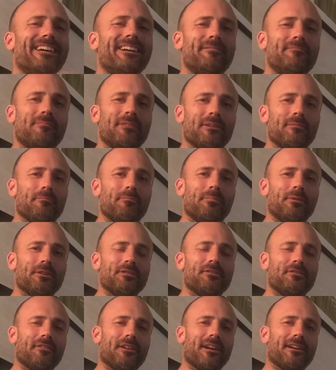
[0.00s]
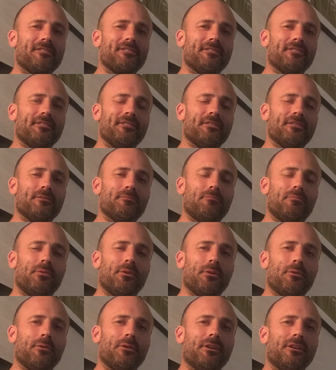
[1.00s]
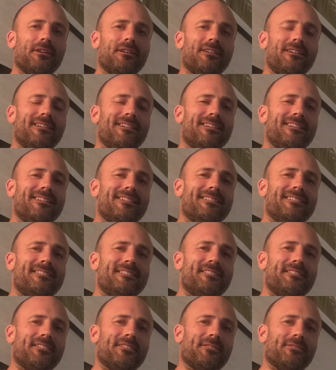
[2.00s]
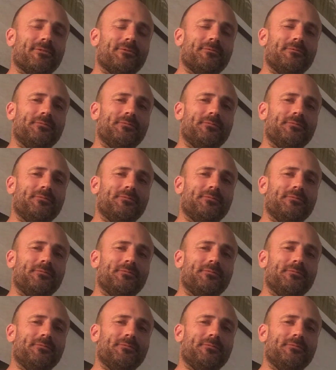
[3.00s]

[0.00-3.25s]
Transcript: My buzzer actually just broke, so